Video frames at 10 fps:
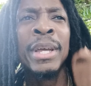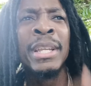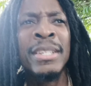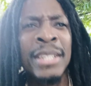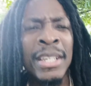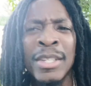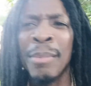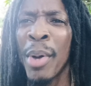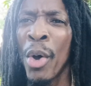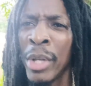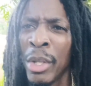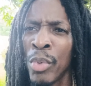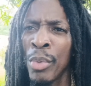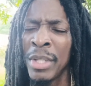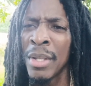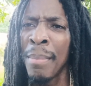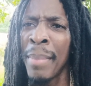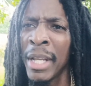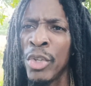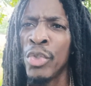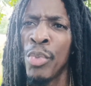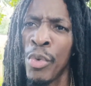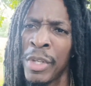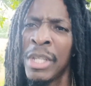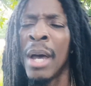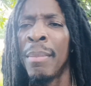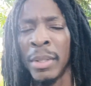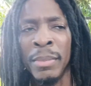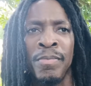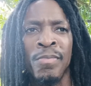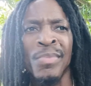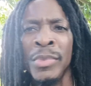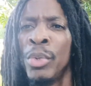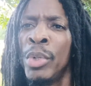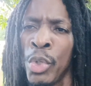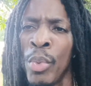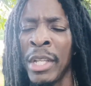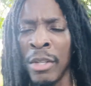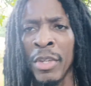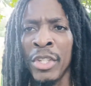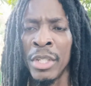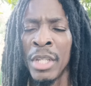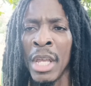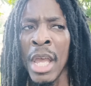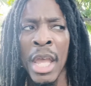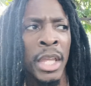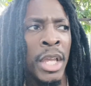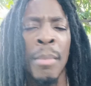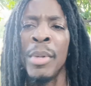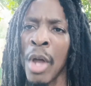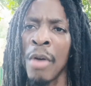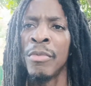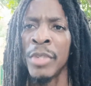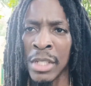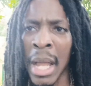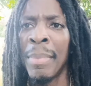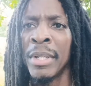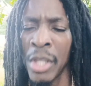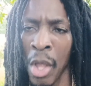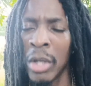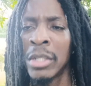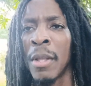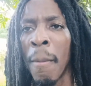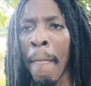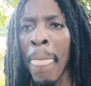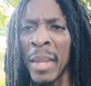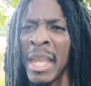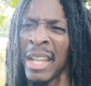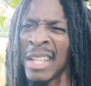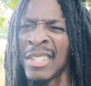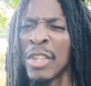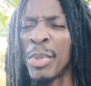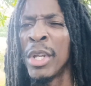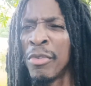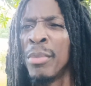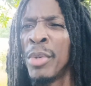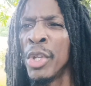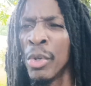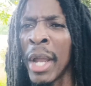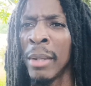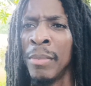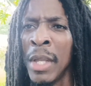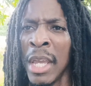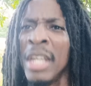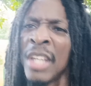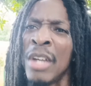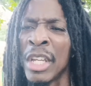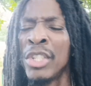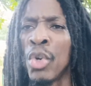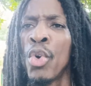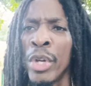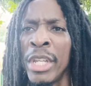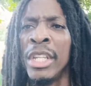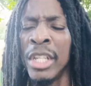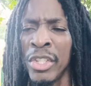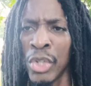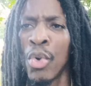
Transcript: his opponent will be somebody who's moving up to a new weight division and coming off of a stoppage loss. Yeah, that sounds pretty familiar, right? It sounds like Joe Cordina and Shakur